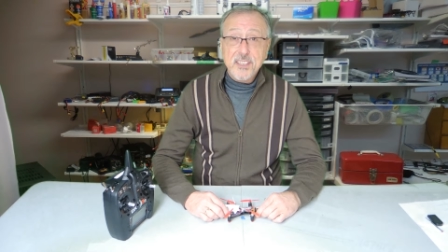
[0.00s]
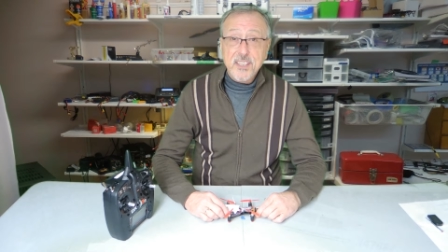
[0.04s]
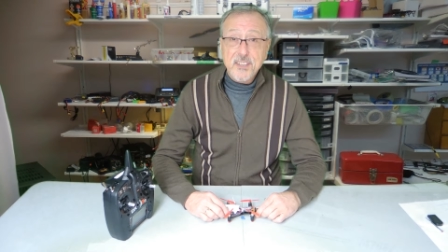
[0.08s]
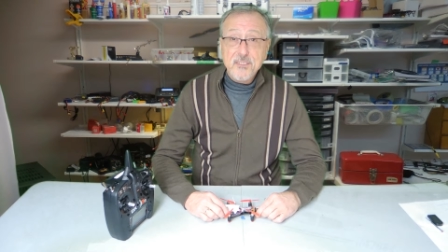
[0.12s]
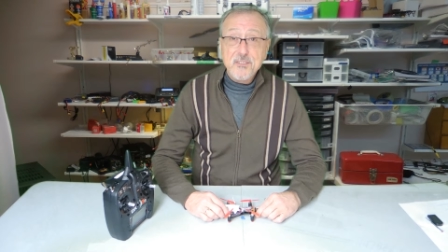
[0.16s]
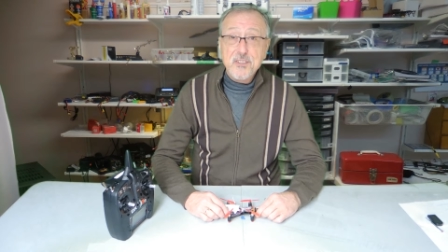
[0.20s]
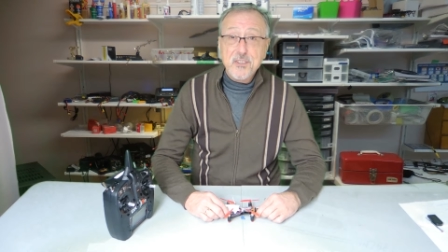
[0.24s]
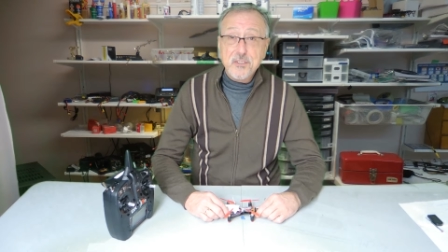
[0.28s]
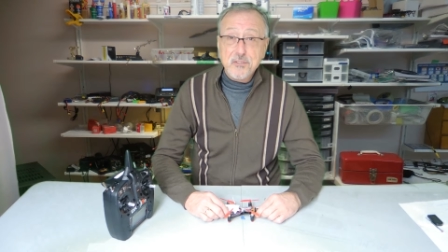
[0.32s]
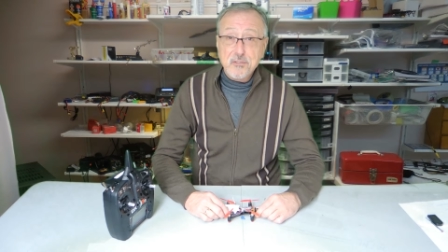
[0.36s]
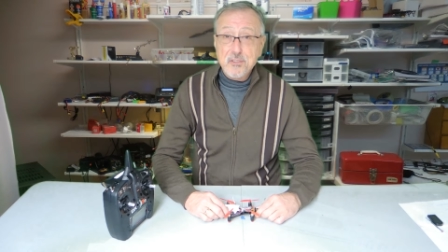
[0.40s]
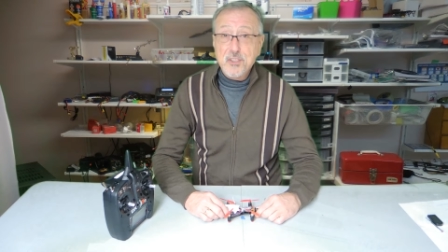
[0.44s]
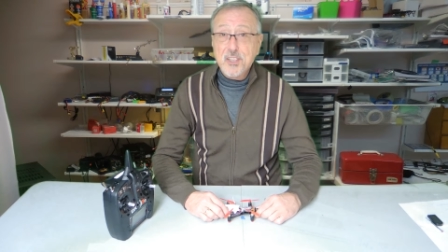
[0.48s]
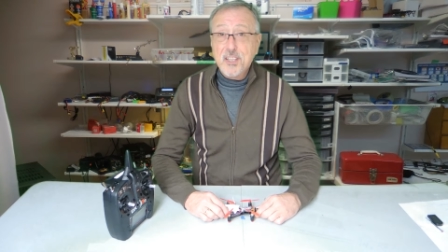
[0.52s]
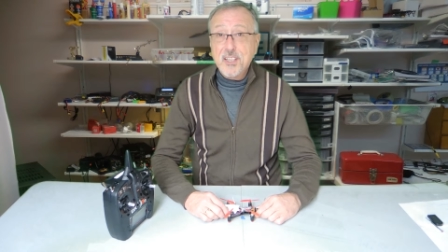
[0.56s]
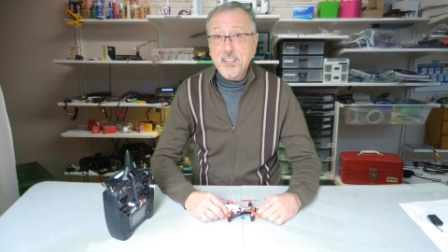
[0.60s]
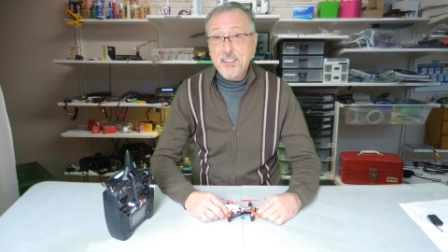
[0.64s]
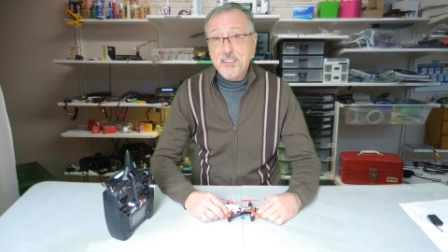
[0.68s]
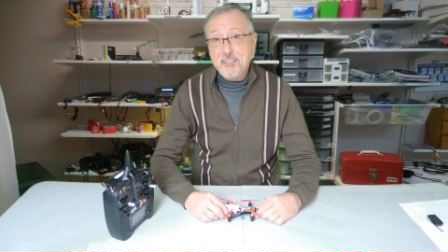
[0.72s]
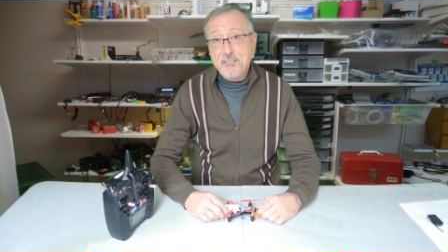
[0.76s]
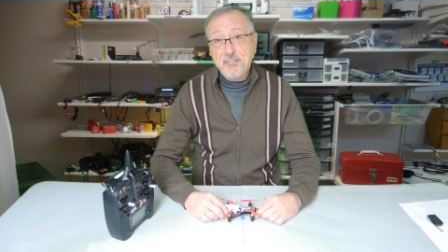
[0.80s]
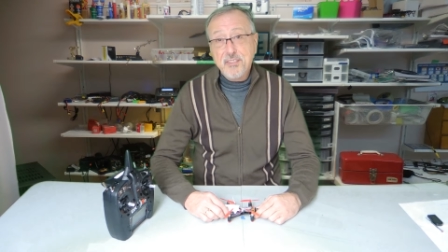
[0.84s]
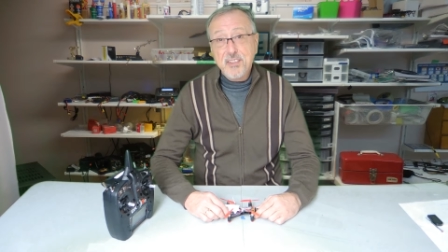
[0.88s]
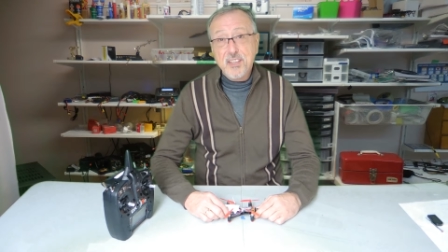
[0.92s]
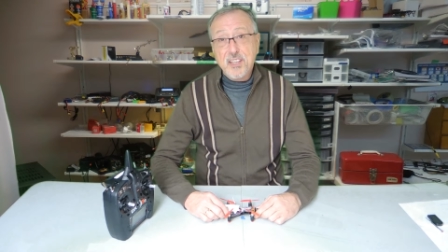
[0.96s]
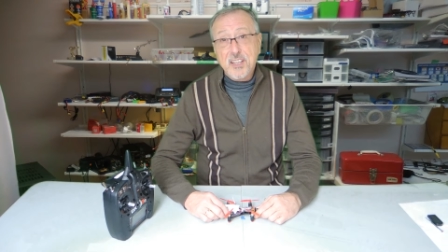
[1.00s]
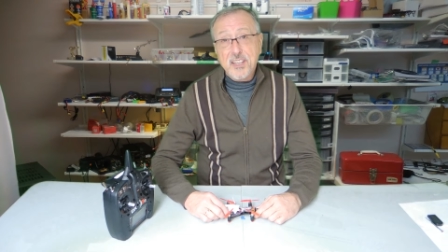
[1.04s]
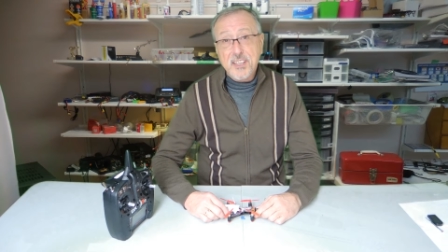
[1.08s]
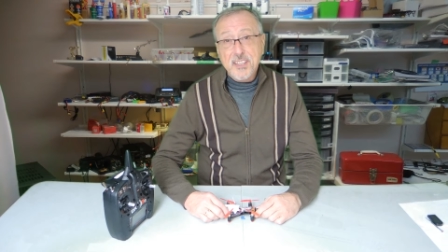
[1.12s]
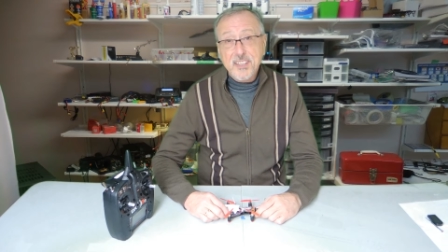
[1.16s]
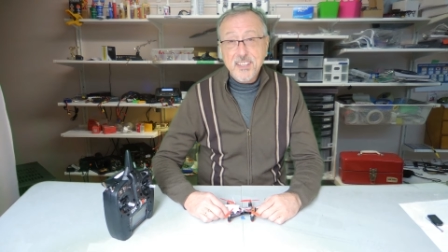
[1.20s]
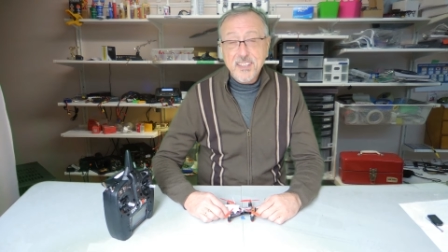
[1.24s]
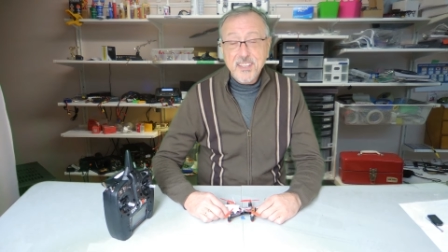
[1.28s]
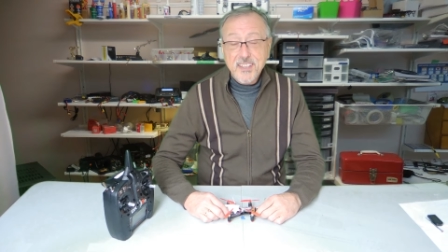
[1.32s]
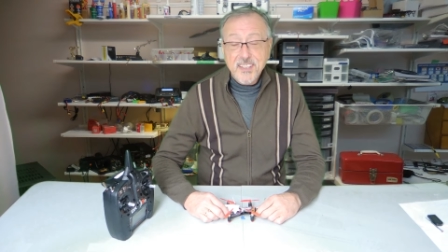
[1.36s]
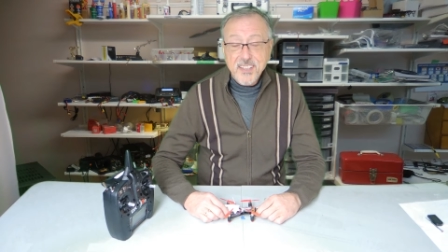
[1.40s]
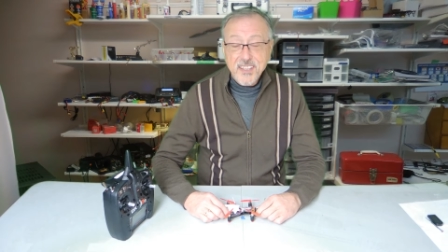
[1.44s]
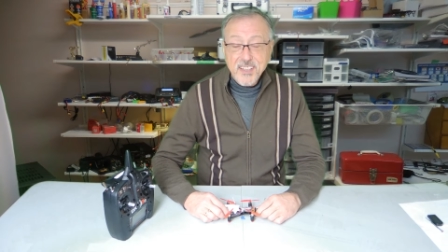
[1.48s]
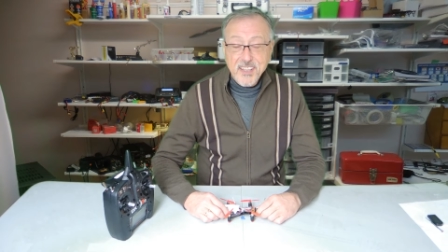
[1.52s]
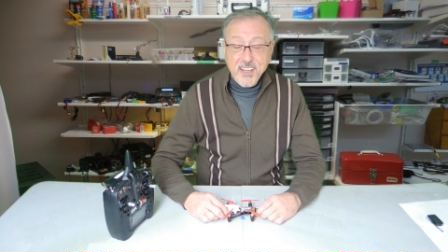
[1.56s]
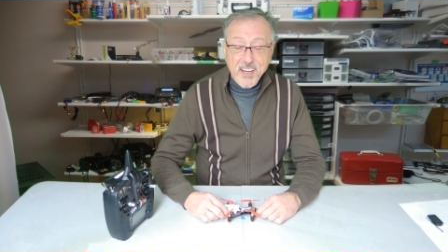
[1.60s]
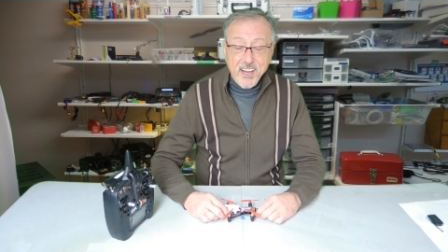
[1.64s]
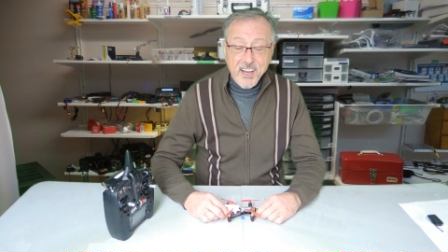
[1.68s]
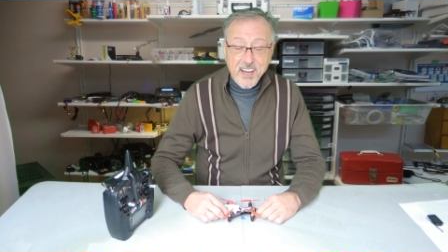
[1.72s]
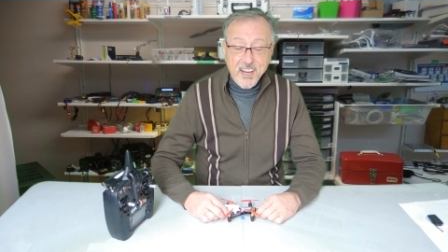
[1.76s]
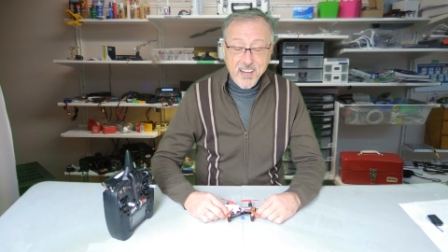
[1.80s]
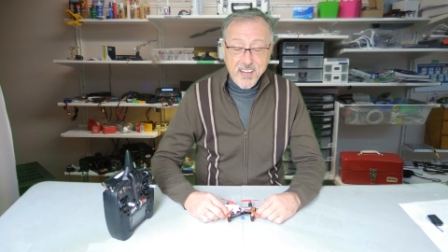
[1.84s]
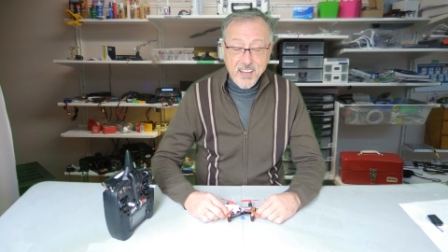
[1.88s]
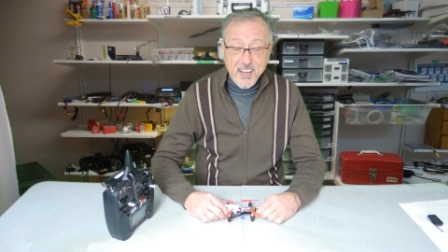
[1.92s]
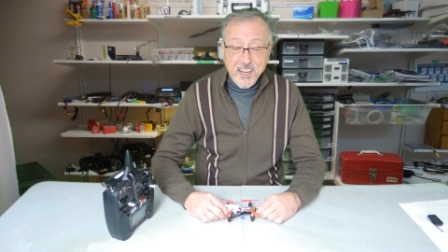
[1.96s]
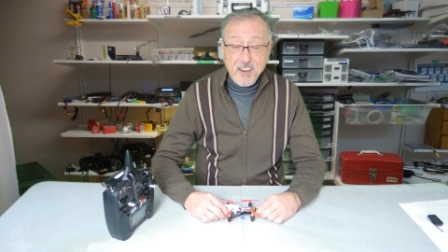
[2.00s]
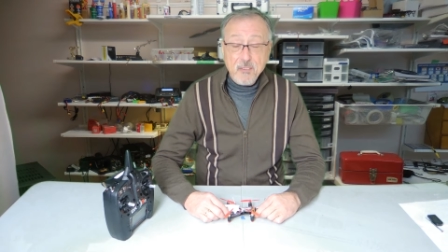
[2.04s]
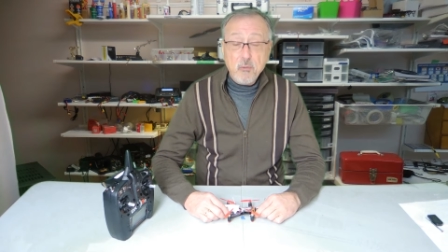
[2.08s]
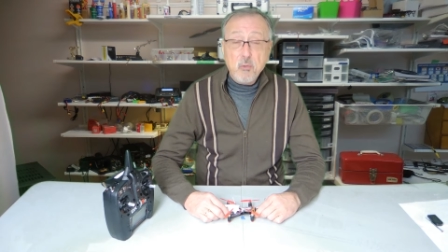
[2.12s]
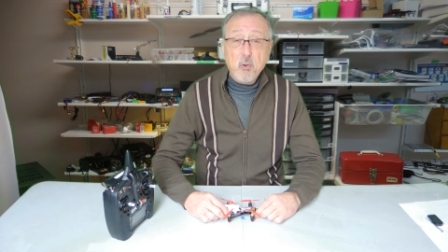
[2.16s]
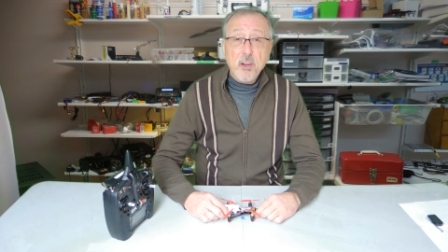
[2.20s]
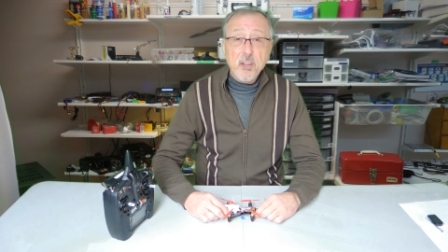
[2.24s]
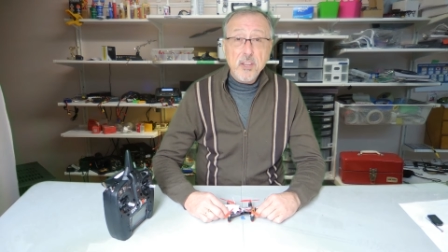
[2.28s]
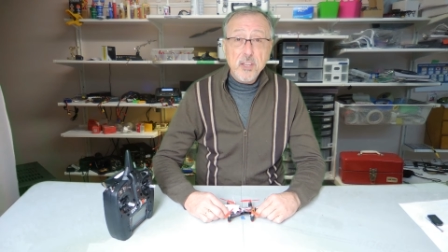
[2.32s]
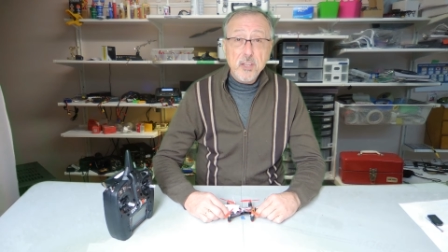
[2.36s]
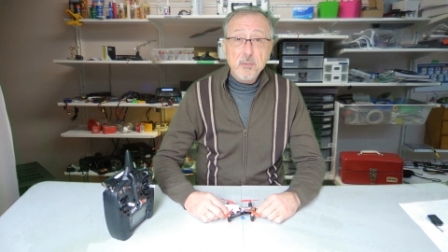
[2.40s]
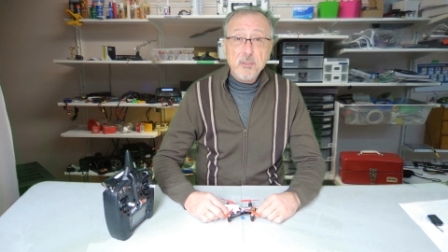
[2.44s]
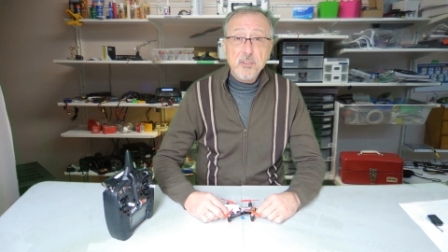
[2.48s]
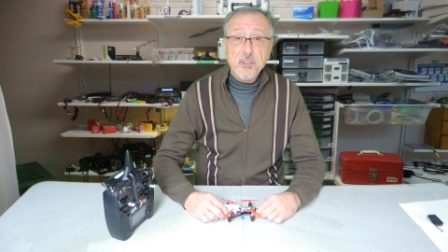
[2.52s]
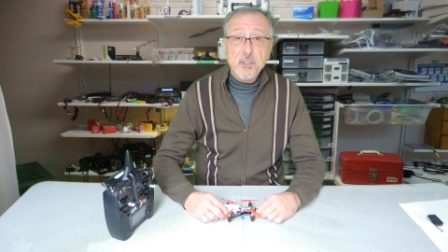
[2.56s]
It gives you really the feeling of what you